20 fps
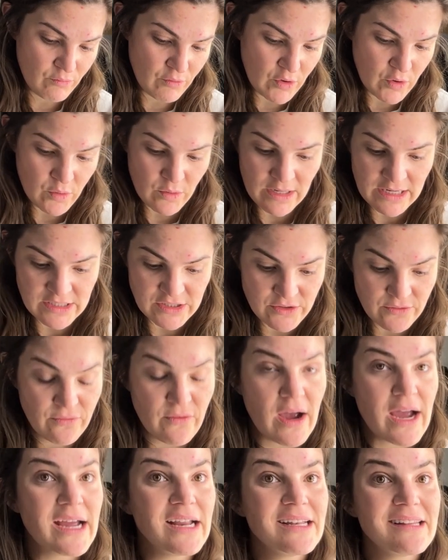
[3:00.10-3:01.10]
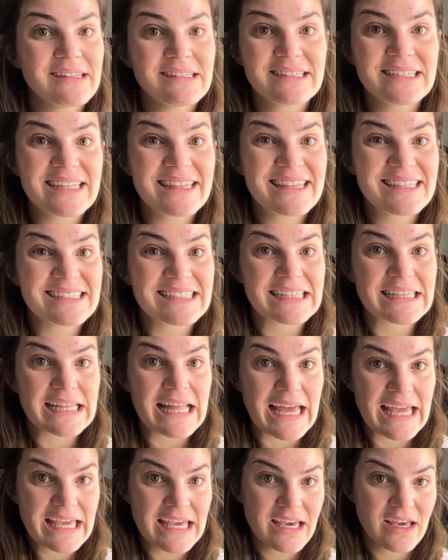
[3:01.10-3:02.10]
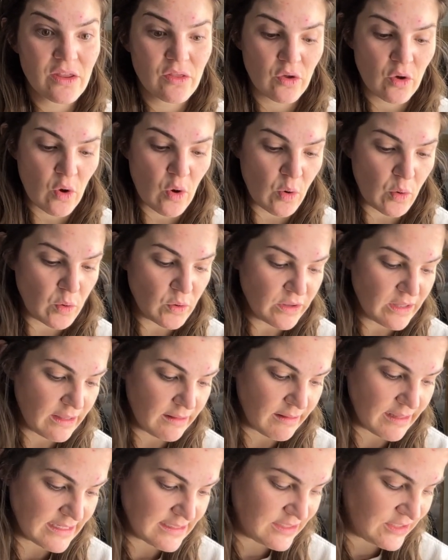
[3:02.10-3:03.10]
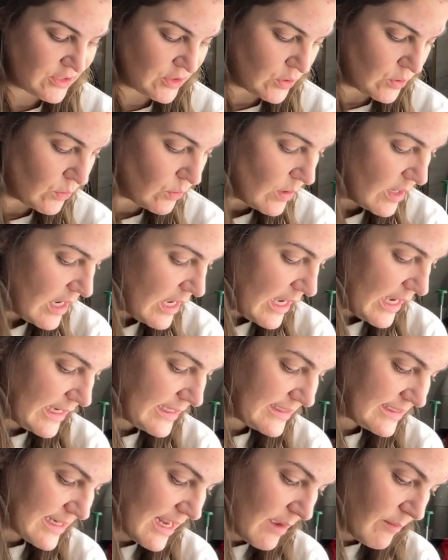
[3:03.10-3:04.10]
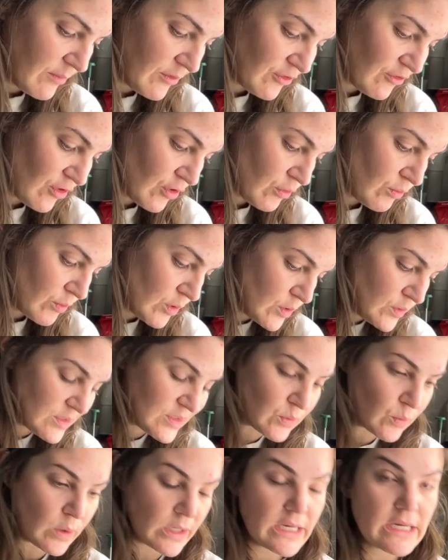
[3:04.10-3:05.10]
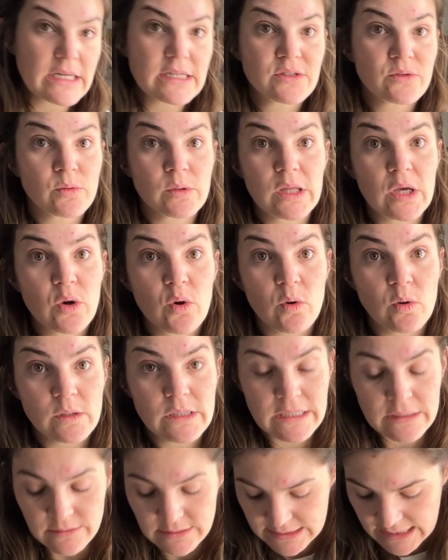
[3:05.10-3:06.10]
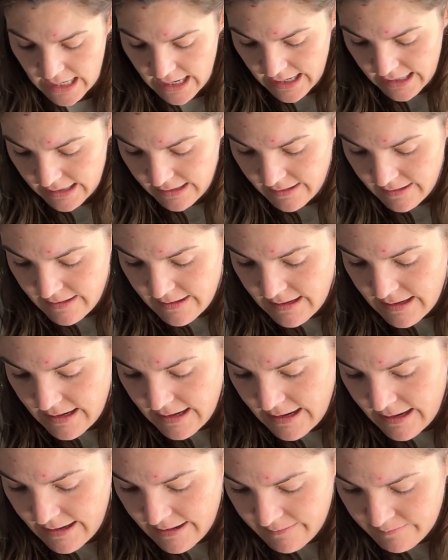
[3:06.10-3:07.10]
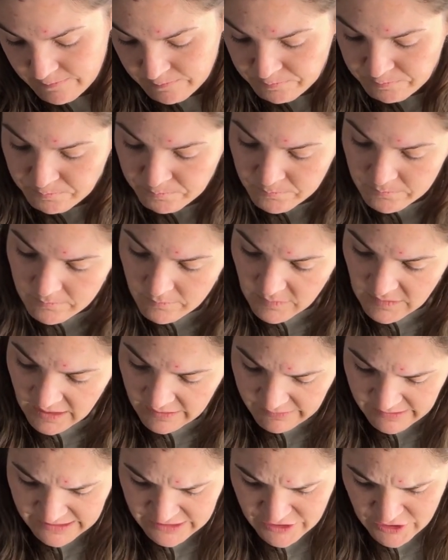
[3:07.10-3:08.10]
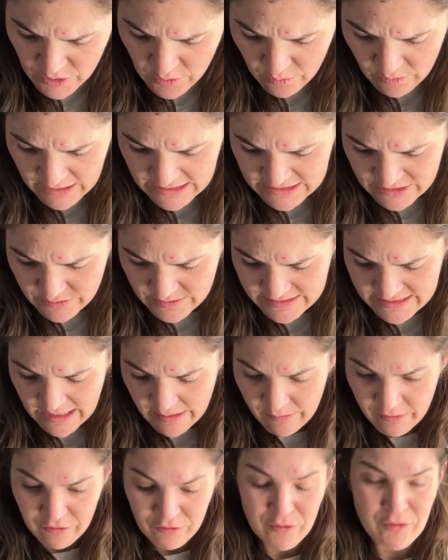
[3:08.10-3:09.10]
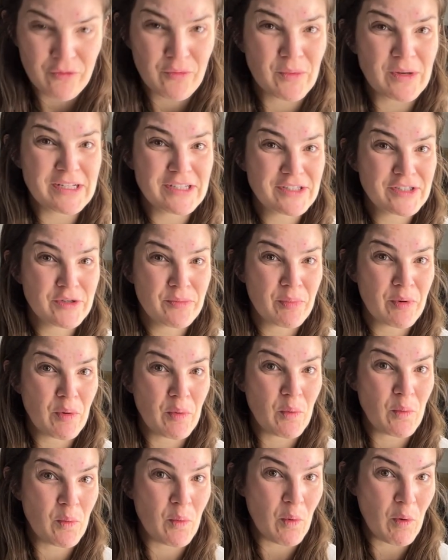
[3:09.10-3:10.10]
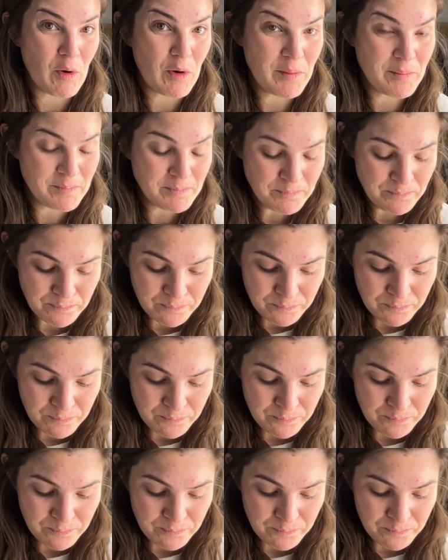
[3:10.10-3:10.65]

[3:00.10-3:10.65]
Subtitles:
root and do fine. Lisianthus like the cold. They like to establish their roots when it is really cold outside. They don't like to establish roots when it's super warm.